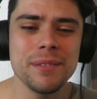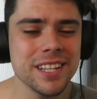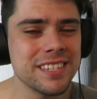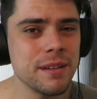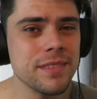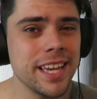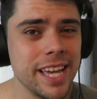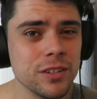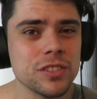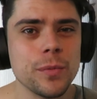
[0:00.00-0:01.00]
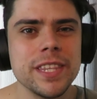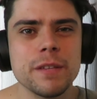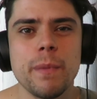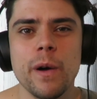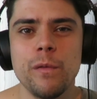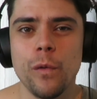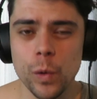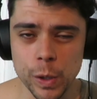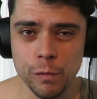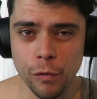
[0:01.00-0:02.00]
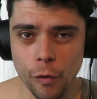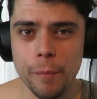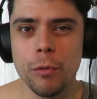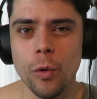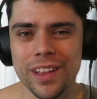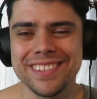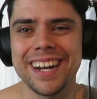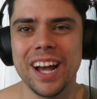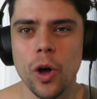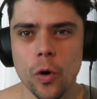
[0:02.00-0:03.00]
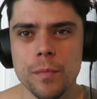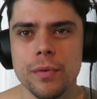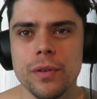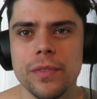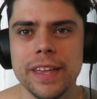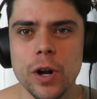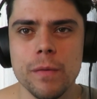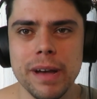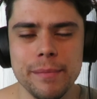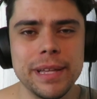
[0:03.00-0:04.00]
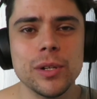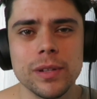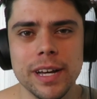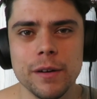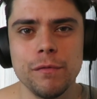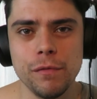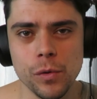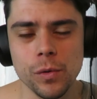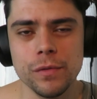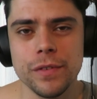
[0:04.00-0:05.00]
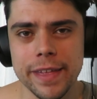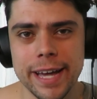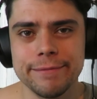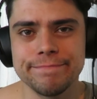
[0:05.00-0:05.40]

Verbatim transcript: going to tip the Eagles to win this by 44 points, and I hope they don't make me look like a fool for that.